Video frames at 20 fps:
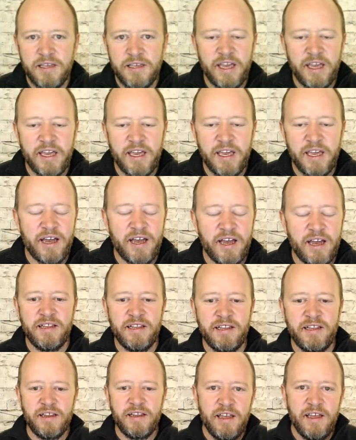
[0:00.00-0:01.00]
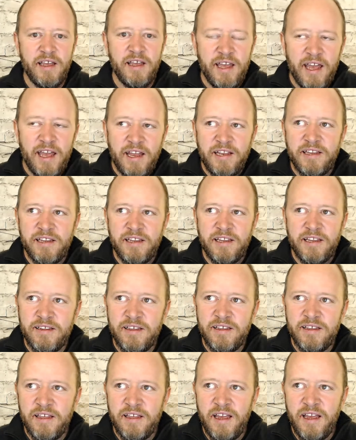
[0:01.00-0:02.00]
and
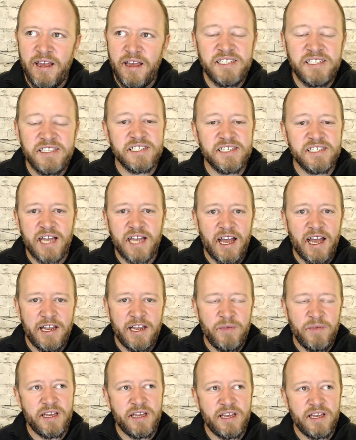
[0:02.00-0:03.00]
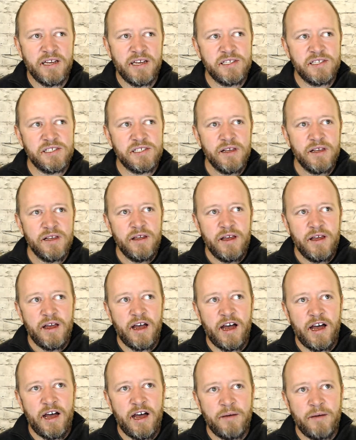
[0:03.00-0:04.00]
it's exciting because
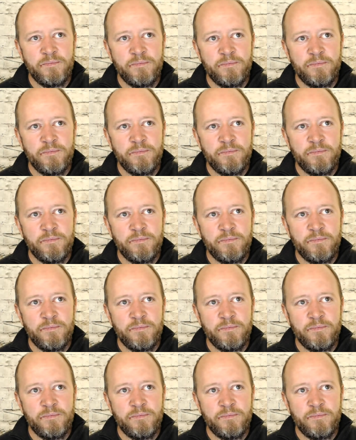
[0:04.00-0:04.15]
I